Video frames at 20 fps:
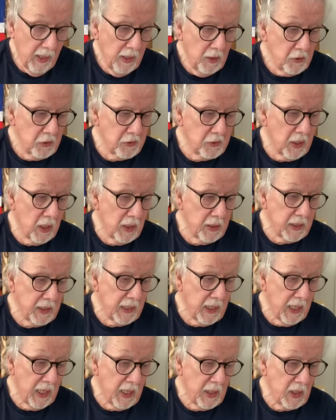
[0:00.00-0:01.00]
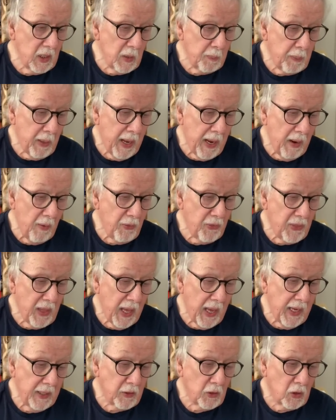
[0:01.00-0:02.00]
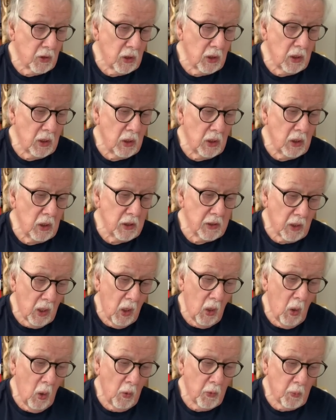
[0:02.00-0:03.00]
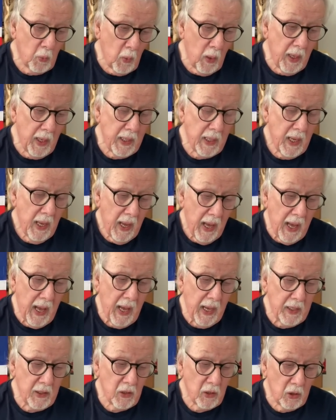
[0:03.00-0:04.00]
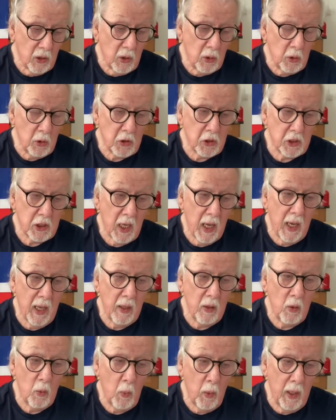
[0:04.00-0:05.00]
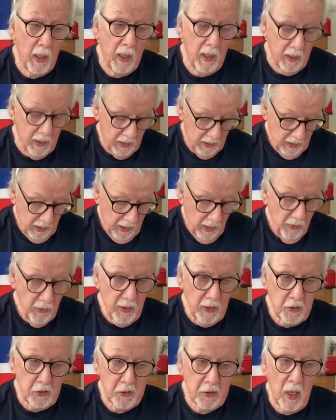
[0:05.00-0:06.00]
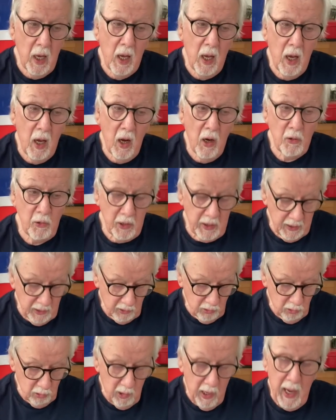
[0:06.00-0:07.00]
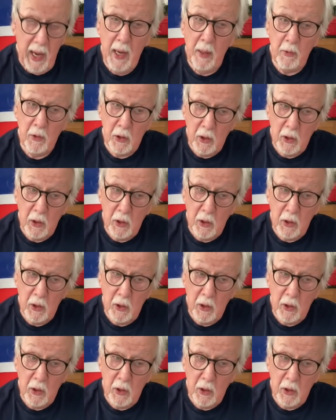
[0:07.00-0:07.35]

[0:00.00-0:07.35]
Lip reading: studying about that good old way, and who shall wear the starry crown?